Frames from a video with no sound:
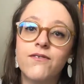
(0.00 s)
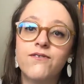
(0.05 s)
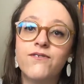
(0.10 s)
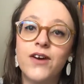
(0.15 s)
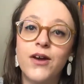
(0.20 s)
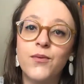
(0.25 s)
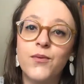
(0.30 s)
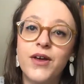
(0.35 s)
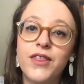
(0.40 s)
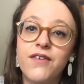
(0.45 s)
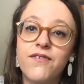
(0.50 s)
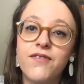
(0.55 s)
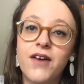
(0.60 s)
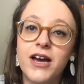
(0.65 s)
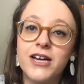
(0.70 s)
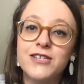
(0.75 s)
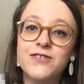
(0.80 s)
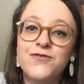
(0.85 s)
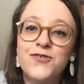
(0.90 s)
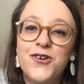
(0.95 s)
Fun weather
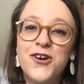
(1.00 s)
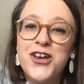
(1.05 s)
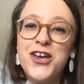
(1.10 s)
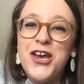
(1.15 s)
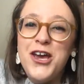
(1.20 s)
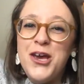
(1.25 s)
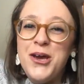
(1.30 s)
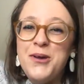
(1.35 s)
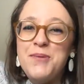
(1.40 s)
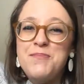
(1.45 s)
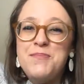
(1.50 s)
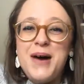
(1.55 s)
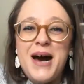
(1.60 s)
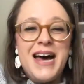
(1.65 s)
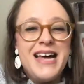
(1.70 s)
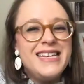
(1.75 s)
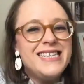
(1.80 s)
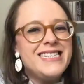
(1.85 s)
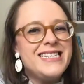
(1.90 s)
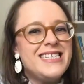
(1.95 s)
fact for you,
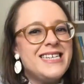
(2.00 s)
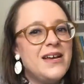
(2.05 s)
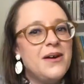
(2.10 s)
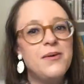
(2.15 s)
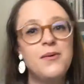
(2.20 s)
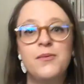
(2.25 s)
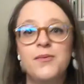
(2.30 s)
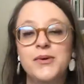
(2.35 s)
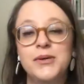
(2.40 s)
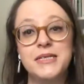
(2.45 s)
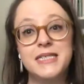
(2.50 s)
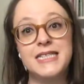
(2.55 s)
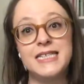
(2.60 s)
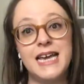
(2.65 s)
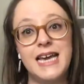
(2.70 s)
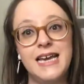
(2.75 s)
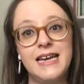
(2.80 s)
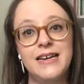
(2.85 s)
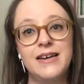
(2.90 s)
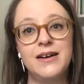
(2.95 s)
but we'll
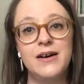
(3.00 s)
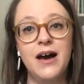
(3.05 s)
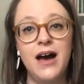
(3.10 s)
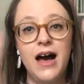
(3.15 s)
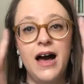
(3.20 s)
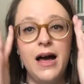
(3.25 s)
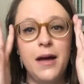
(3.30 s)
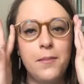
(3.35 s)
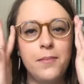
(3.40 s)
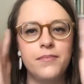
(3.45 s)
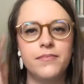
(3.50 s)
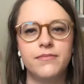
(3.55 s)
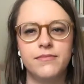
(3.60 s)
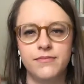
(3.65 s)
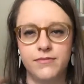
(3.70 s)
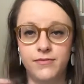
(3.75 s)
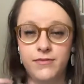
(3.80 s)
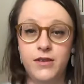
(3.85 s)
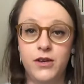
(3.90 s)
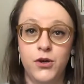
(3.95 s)
see.
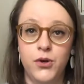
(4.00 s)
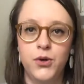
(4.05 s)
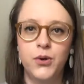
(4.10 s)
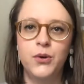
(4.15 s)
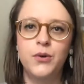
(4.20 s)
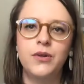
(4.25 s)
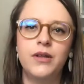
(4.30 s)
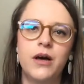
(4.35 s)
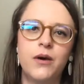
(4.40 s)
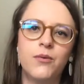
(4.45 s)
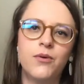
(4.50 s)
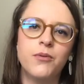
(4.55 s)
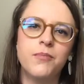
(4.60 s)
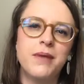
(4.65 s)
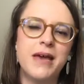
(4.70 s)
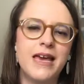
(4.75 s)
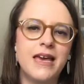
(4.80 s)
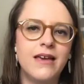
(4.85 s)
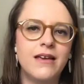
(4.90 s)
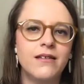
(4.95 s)
Cooler will
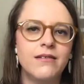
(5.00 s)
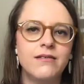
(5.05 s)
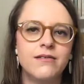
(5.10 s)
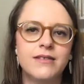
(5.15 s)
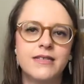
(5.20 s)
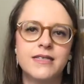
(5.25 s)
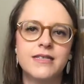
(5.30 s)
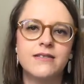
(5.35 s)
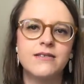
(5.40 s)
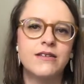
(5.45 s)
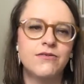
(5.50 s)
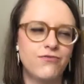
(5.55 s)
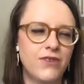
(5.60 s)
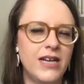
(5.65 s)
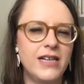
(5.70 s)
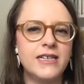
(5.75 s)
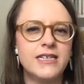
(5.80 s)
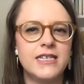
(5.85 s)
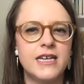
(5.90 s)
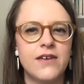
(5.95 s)
be
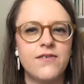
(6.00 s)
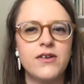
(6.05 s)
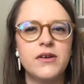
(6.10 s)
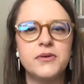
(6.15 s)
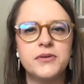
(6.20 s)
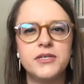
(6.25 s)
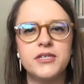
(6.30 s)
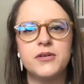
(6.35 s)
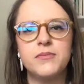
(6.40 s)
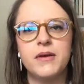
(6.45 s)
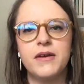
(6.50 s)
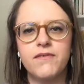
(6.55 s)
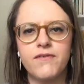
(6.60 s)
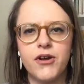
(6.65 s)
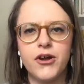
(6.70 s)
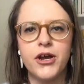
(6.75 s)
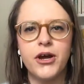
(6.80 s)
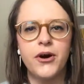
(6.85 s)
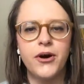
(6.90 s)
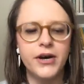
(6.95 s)
relative. It'll still be
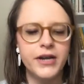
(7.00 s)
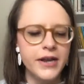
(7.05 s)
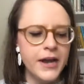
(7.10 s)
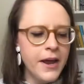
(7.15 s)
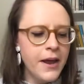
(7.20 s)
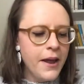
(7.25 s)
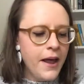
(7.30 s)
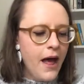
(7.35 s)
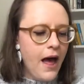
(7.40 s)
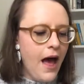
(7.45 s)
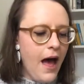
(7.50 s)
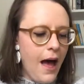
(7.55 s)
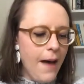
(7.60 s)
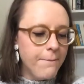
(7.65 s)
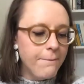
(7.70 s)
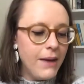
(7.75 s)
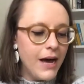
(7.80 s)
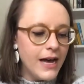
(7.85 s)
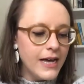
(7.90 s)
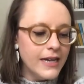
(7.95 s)
very hot.
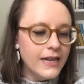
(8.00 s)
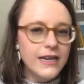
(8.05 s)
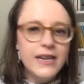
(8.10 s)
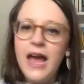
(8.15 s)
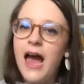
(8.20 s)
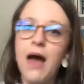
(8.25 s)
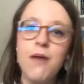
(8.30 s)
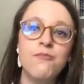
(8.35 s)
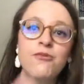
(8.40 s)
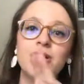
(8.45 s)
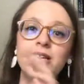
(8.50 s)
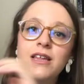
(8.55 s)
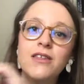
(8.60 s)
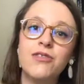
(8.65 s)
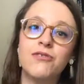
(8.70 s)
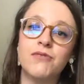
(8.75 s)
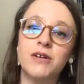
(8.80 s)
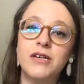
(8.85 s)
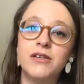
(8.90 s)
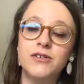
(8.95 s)
But yeah, I'm really
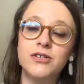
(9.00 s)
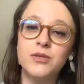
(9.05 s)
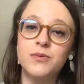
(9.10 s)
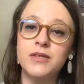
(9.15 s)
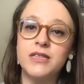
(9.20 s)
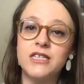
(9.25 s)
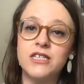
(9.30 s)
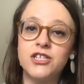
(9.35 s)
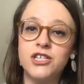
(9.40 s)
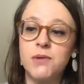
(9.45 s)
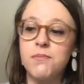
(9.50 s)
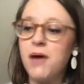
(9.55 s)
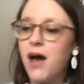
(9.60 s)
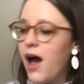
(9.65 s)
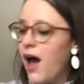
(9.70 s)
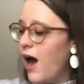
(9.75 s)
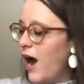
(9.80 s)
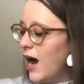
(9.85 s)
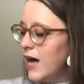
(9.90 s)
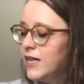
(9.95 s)
thrilled with this jumper.
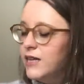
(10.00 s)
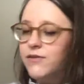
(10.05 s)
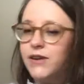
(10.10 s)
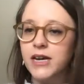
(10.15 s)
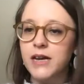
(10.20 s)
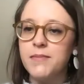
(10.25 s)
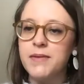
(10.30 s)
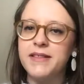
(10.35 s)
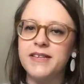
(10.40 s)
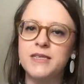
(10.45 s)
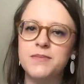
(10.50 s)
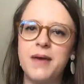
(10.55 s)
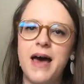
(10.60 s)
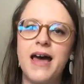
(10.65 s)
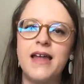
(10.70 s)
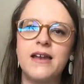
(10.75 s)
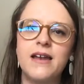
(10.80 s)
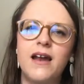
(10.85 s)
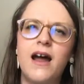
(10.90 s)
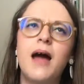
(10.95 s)
I highly recommend this
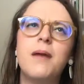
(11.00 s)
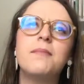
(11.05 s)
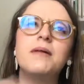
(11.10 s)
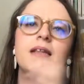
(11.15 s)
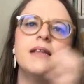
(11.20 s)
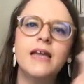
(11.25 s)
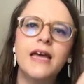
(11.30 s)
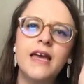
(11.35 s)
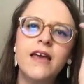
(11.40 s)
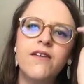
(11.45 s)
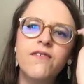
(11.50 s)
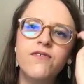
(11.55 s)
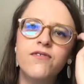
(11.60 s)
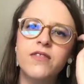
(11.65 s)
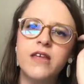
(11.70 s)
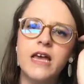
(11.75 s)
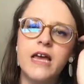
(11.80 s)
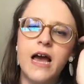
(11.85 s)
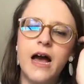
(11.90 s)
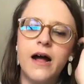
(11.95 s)
pattern. I believe
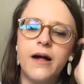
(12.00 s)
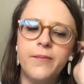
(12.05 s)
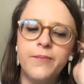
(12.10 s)
the